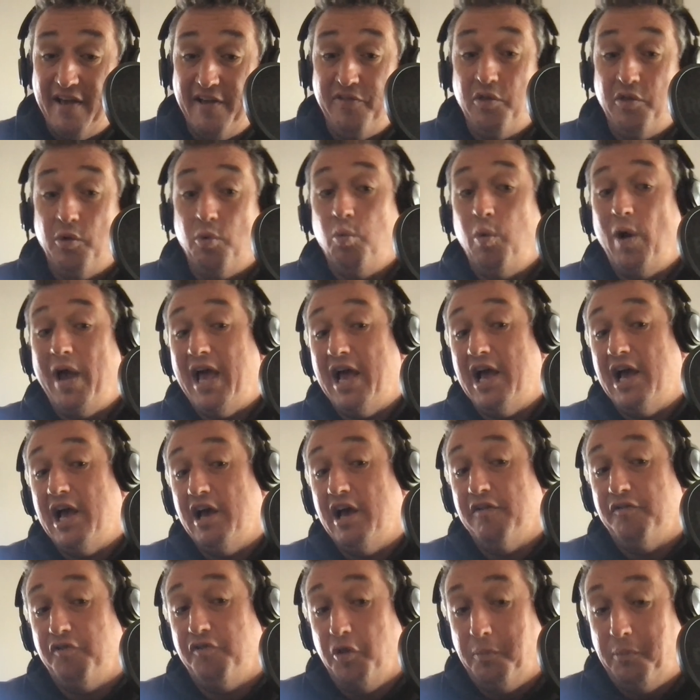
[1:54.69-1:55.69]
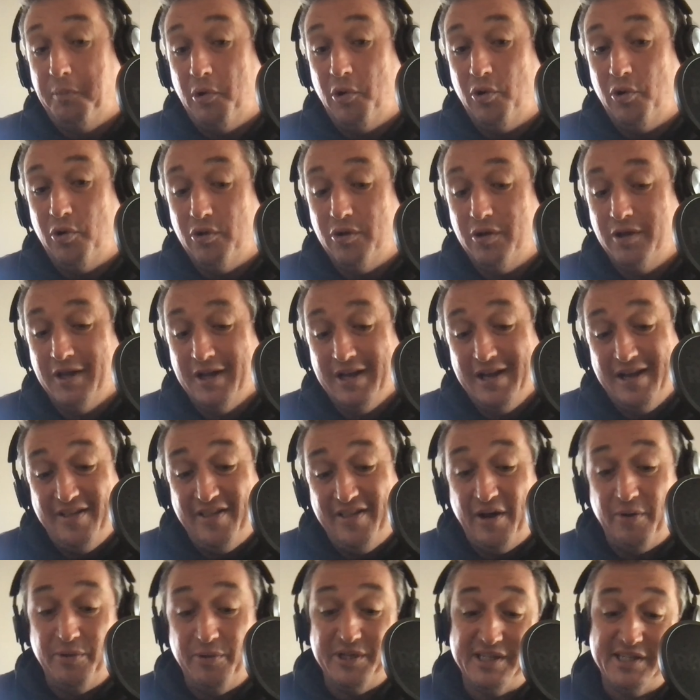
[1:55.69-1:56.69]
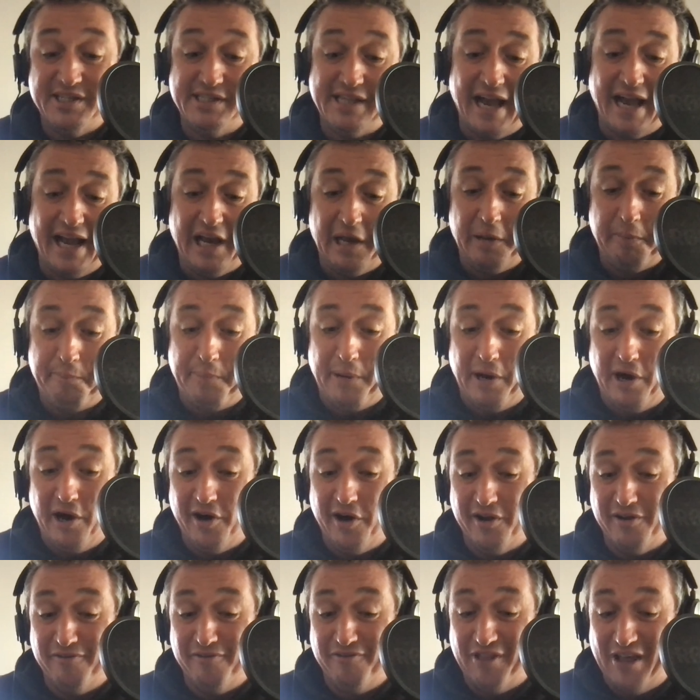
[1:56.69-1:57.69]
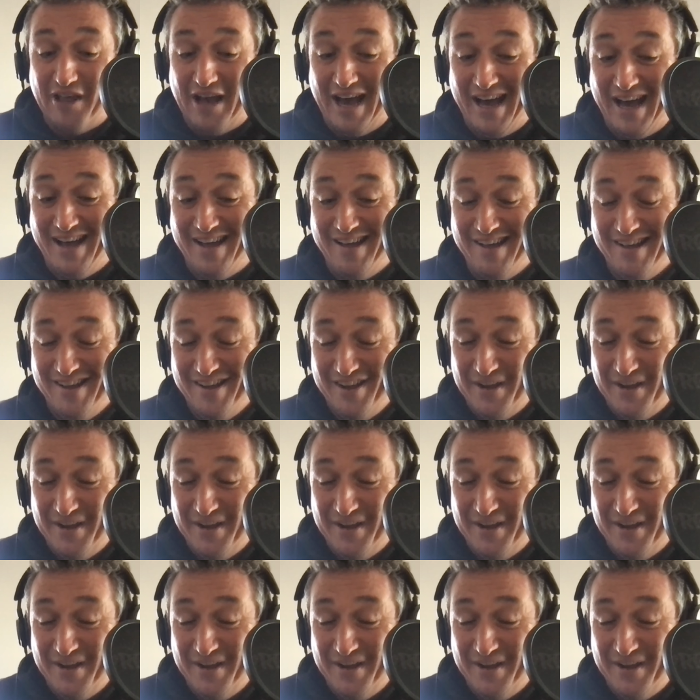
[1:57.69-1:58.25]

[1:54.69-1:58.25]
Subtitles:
in the way of the ball, now the second part of that